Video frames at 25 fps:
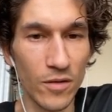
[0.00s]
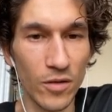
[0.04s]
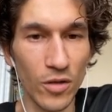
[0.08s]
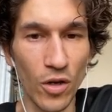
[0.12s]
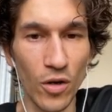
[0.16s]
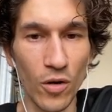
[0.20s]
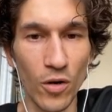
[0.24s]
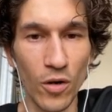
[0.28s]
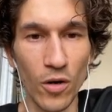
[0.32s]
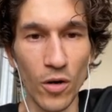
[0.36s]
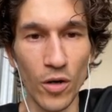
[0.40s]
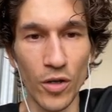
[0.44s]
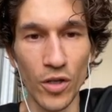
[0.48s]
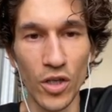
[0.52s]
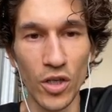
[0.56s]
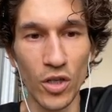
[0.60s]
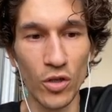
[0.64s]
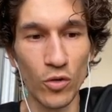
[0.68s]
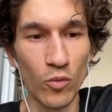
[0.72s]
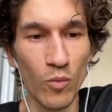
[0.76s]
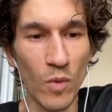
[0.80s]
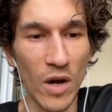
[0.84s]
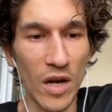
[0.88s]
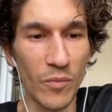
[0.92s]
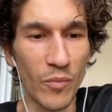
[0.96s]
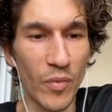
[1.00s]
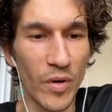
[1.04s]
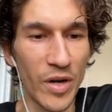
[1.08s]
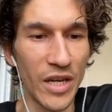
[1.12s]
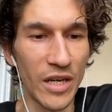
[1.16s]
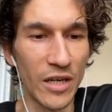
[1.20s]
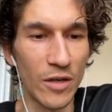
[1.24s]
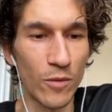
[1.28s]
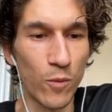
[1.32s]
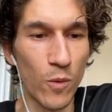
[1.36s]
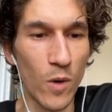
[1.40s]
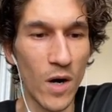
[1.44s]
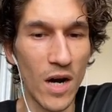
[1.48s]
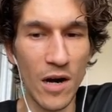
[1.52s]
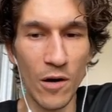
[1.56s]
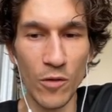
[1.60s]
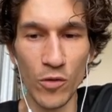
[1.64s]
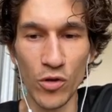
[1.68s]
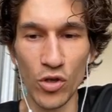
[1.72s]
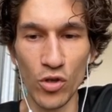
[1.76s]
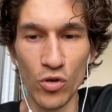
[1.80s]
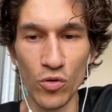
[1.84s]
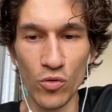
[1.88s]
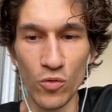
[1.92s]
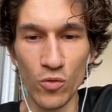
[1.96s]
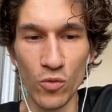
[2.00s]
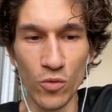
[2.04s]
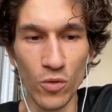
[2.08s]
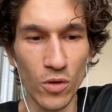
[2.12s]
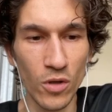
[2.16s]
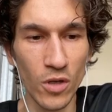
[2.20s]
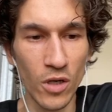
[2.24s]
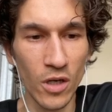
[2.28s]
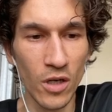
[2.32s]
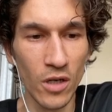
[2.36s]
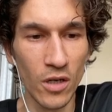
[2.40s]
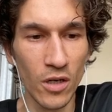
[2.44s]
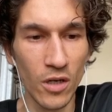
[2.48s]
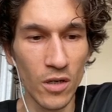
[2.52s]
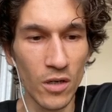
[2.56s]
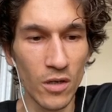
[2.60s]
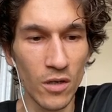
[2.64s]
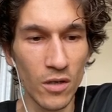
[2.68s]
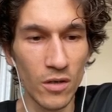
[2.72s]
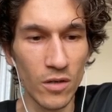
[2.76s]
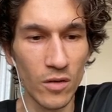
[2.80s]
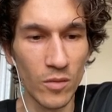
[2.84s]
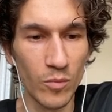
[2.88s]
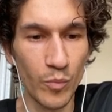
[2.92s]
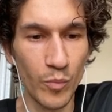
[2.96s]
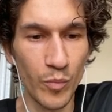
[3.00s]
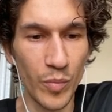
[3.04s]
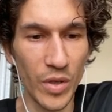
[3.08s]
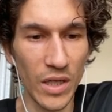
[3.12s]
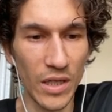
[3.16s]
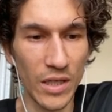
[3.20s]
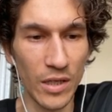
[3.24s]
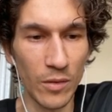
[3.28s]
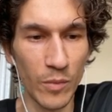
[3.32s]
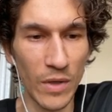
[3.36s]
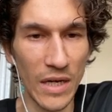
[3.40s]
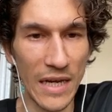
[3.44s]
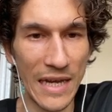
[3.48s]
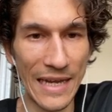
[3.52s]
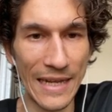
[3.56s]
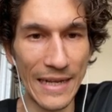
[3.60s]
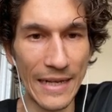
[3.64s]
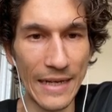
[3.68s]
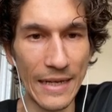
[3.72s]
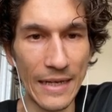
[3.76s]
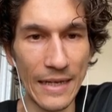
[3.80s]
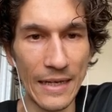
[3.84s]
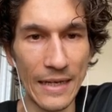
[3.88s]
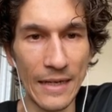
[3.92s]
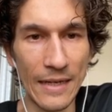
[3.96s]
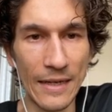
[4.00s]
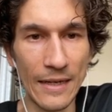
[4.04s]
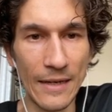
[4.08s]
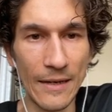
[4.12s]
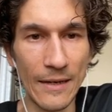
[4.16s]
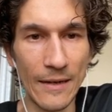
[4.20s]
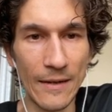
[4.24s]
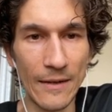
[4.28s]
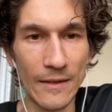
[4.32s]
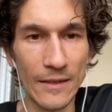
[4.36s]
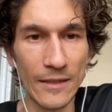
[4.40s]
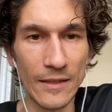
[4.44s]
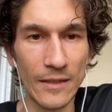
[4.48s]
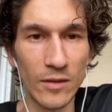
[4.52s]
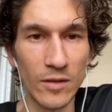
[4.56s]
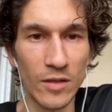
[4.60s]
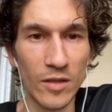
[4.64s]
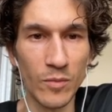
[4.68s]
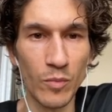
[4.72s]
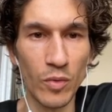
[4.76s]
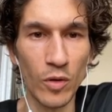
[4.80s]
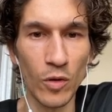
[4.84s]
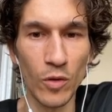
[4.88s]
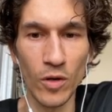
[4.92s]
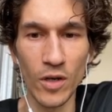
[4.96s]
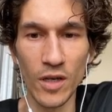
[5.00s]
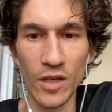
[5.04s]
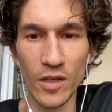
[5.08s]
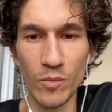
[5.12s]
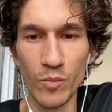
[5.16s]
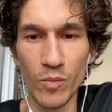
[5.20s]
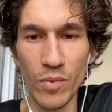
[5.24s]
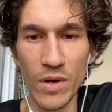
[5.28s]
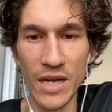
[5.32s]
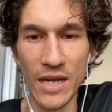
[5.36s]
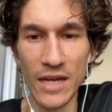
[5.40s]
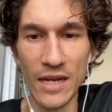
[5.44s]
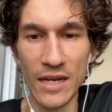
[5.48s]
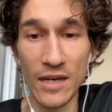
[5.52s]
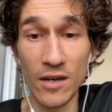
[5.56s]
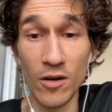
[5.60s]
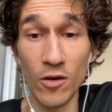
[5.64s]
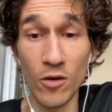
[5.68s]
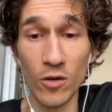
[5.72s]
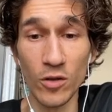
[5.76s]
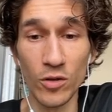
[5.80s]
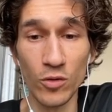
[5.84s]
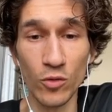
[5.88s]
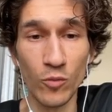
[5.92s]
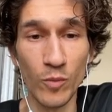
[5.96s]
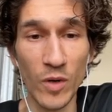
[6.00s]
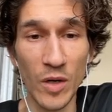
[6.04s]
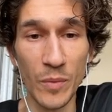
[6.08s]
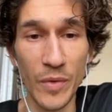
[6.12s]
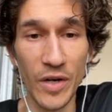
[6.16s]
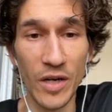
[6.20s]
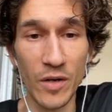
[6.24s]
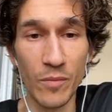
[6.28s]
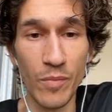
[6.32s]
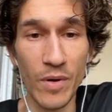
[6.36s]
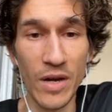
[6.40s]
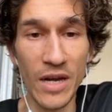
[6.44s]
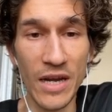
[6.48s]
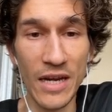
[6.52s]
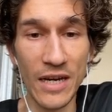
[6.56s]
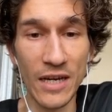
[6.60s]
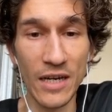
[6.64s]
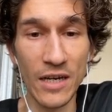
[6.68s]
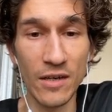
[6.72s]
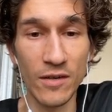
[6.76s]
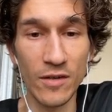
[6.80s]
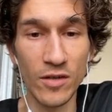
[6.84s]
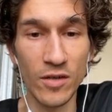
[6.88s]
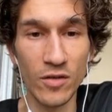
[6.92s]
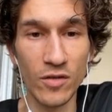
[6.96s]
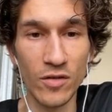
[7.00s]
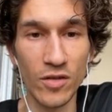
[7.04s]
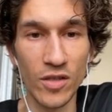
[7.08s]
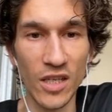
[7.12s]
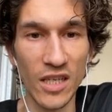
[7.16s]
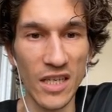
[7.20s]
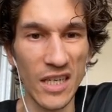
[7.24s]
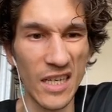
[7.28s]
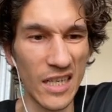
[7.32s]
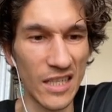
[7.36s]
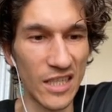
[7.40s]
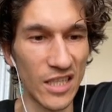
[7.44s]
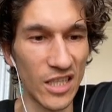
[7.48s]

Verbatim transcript: Oh, and he took my brick. Wow, you. Pity man. Let's block it back. Oh, took my brick back. He got a